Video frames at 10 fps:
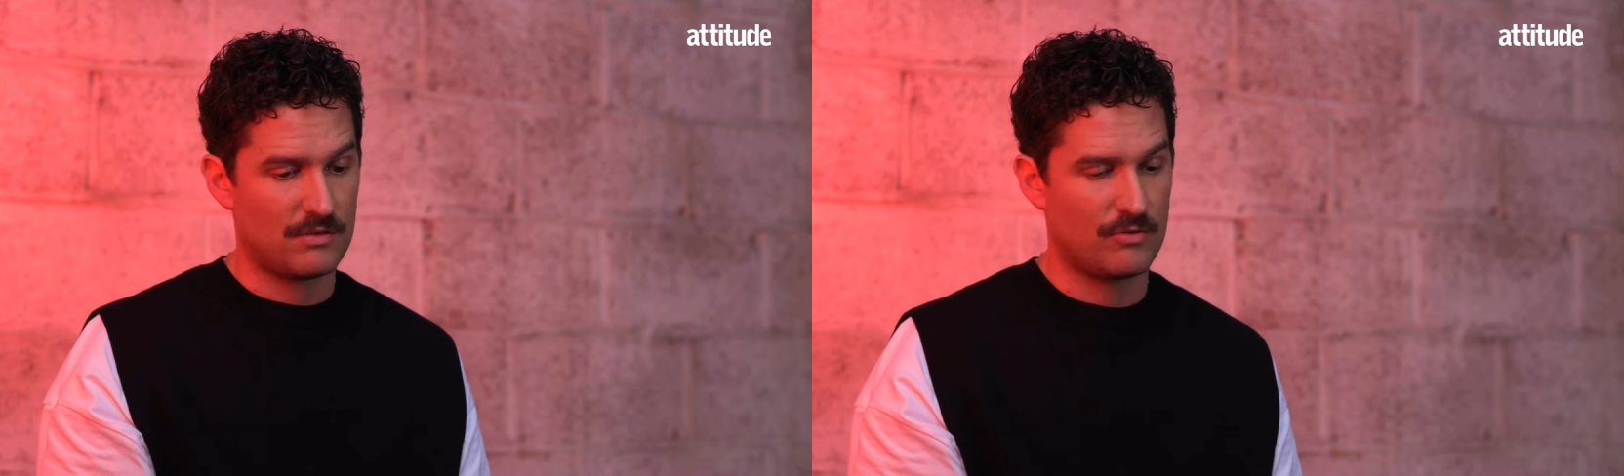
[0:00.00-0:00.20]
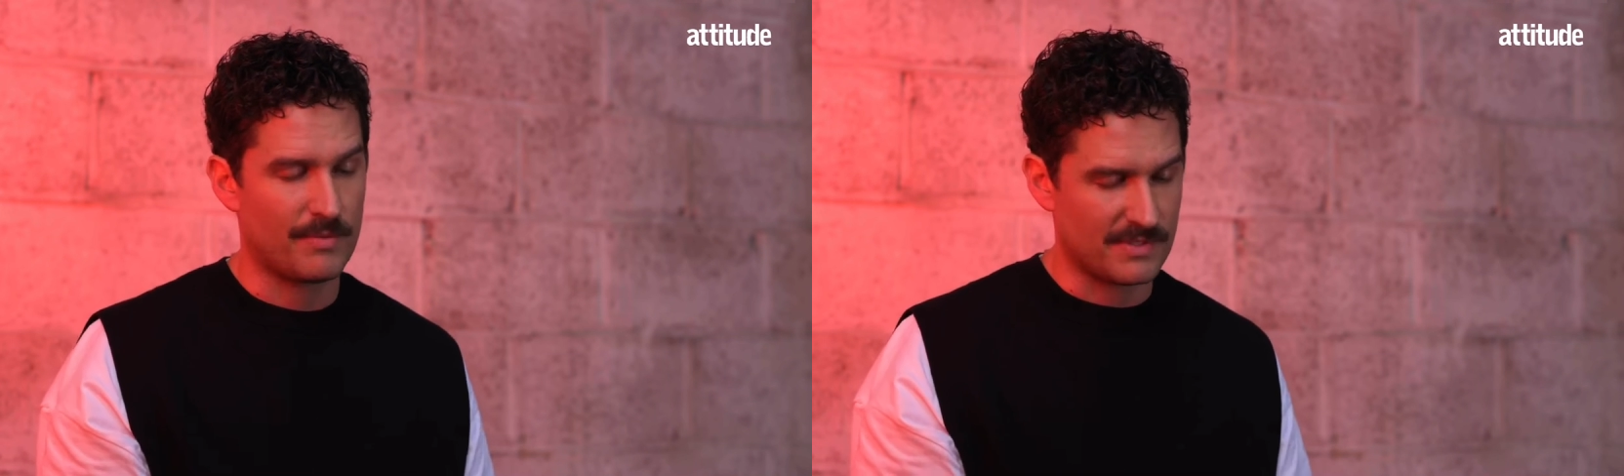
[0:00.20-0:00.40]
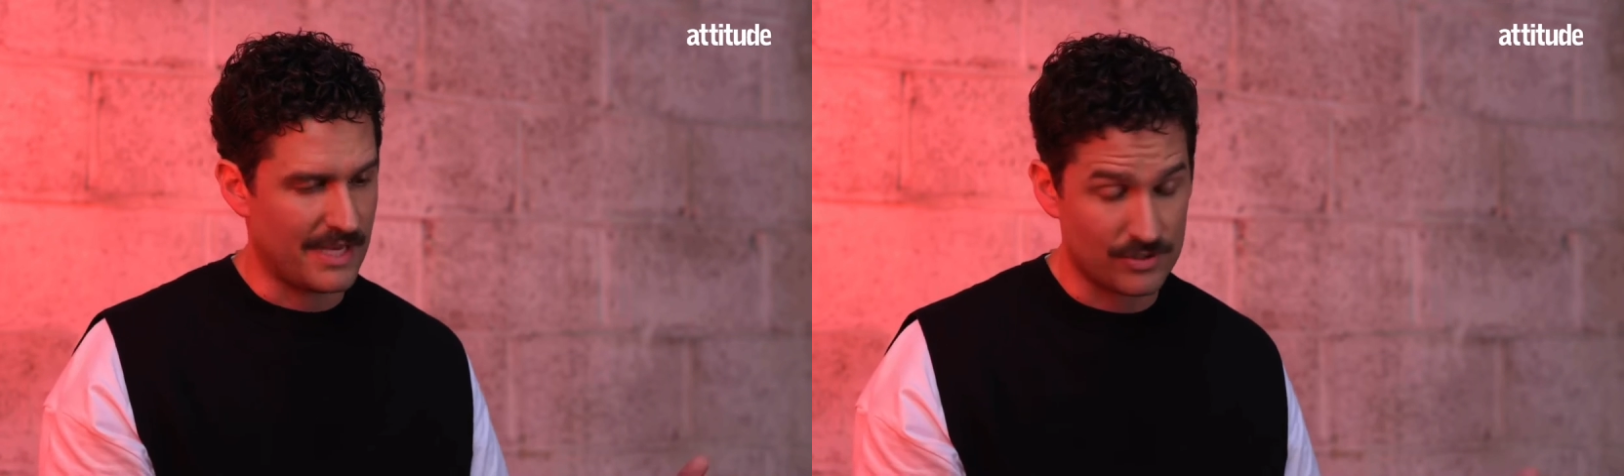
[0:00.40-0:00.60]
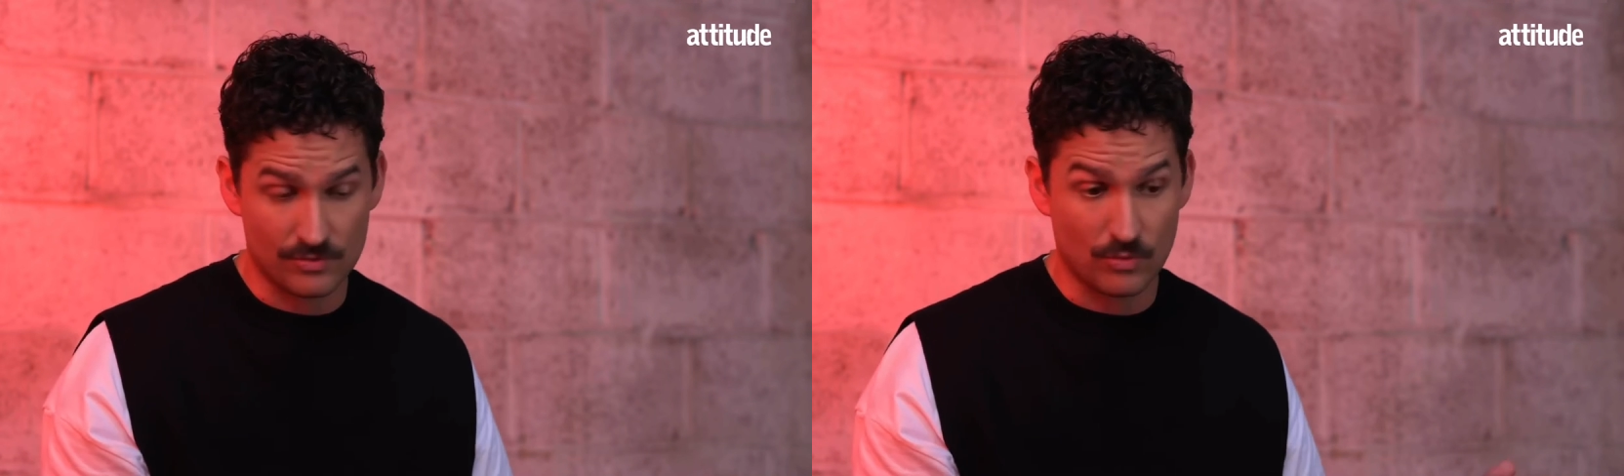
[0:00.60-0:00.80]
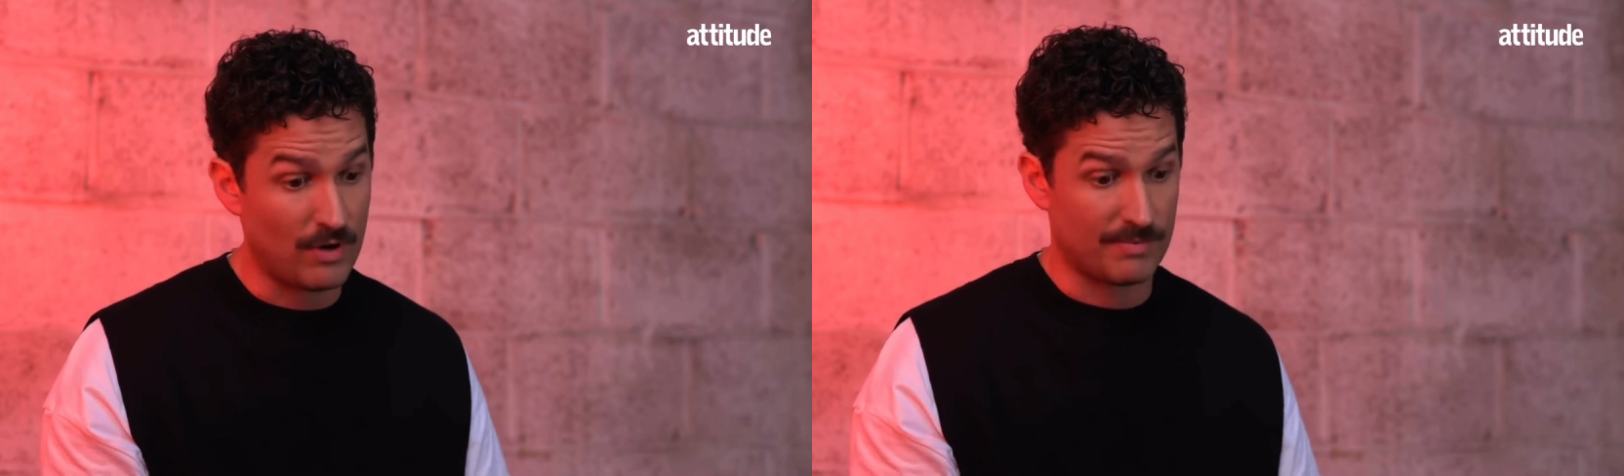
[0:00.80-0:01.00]

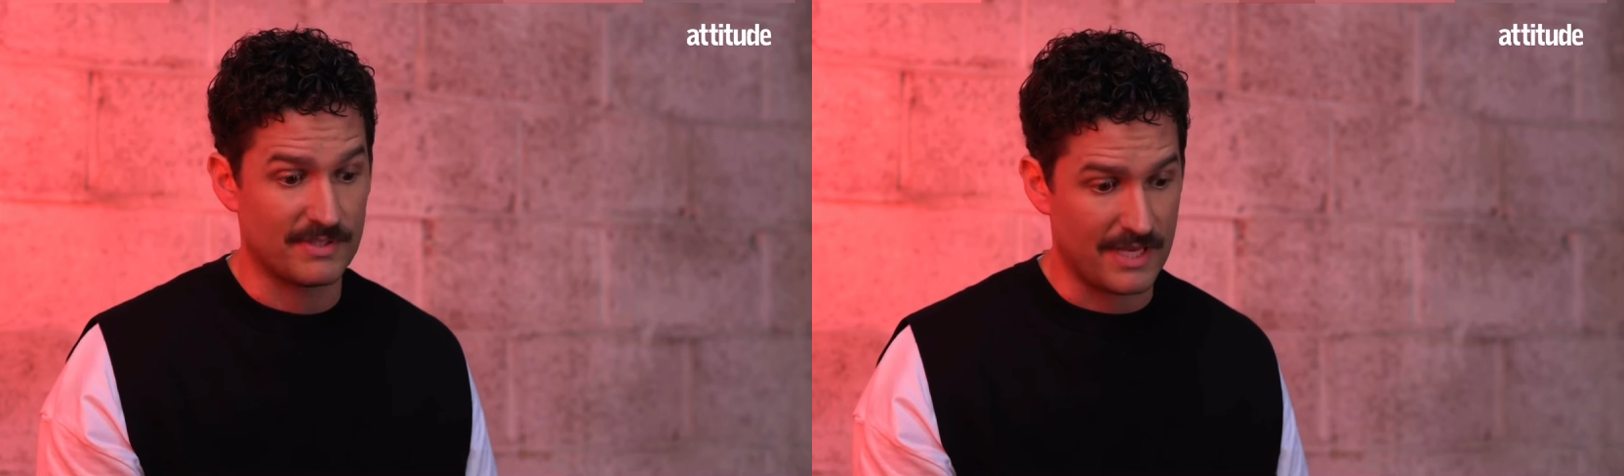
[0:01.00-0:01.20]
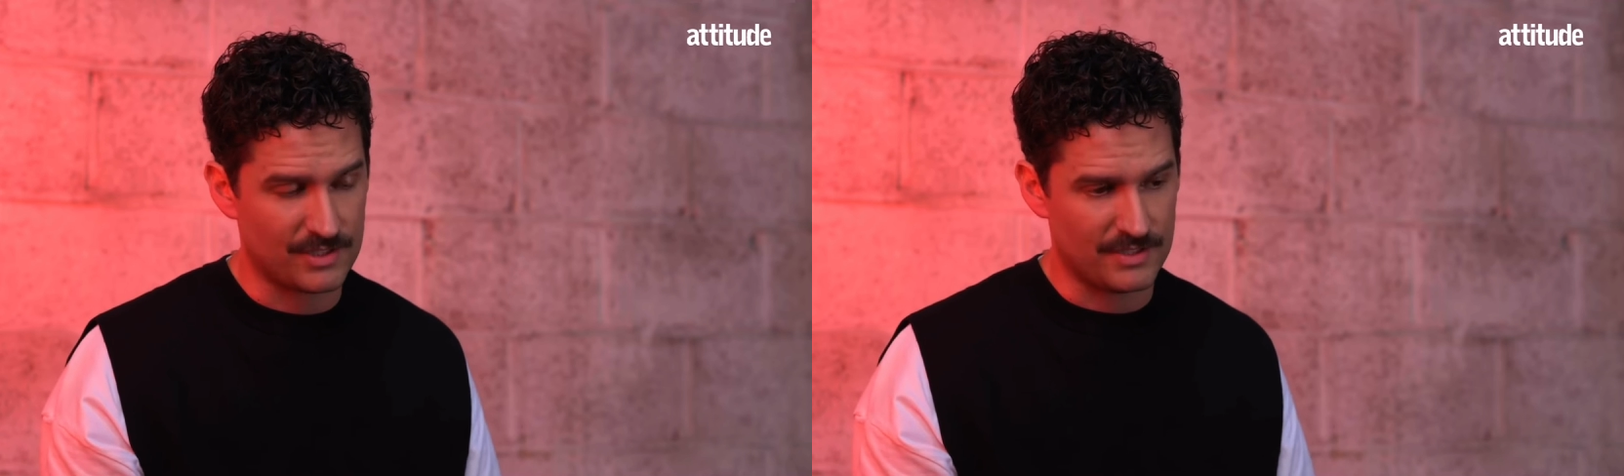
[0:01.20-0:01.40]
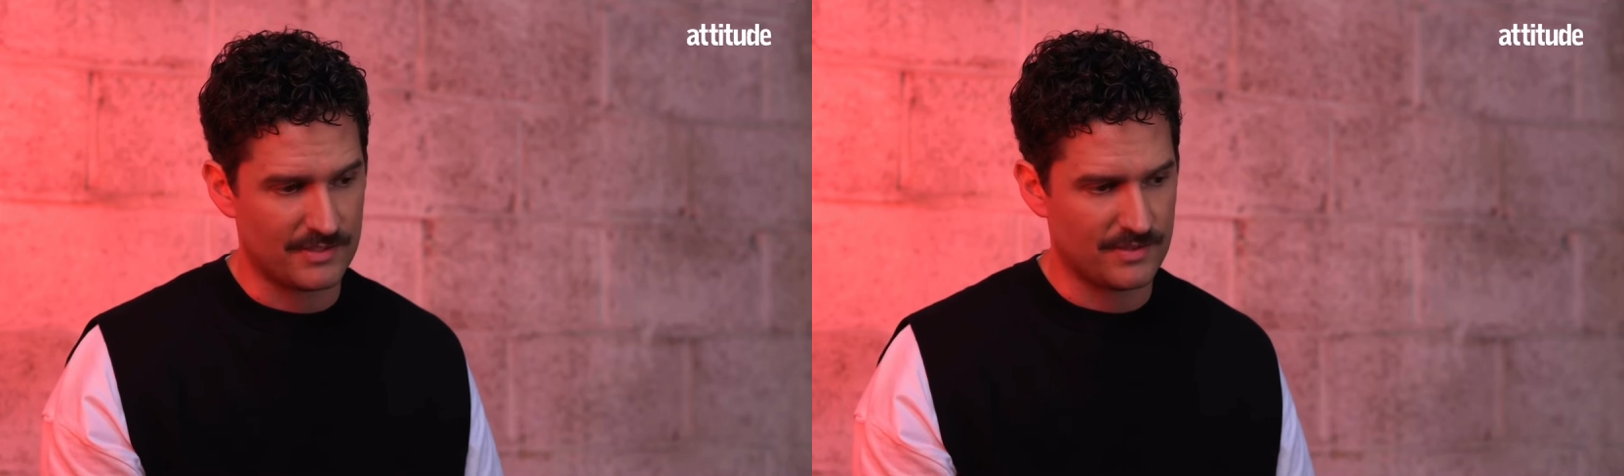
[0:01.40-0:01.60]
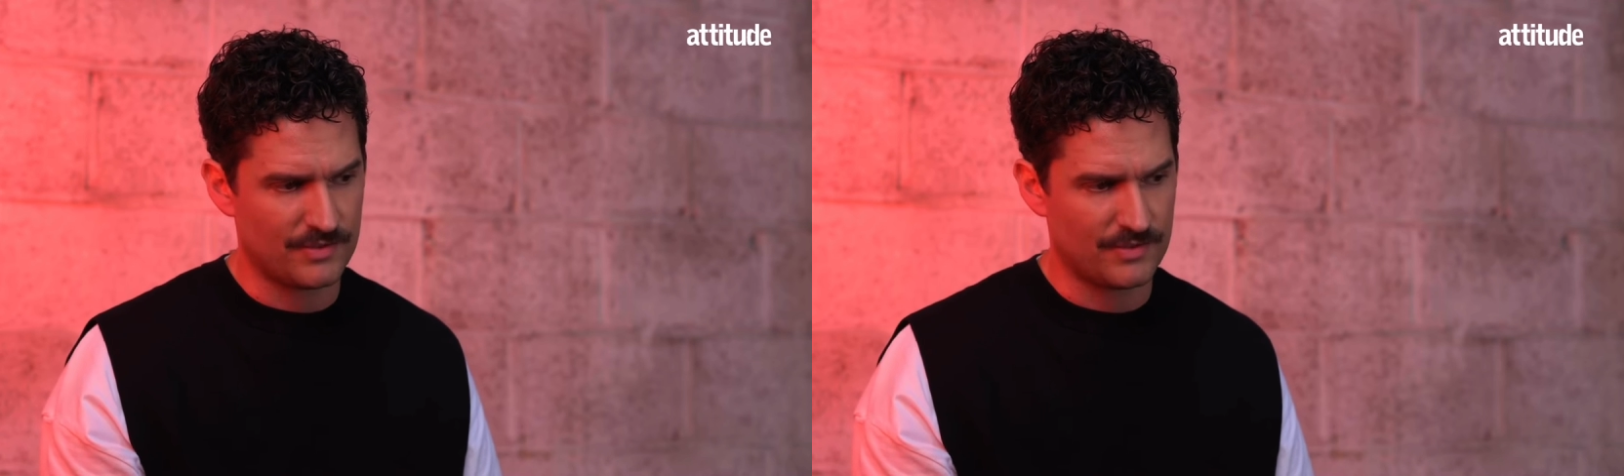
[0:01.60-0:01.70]
representation, all representation is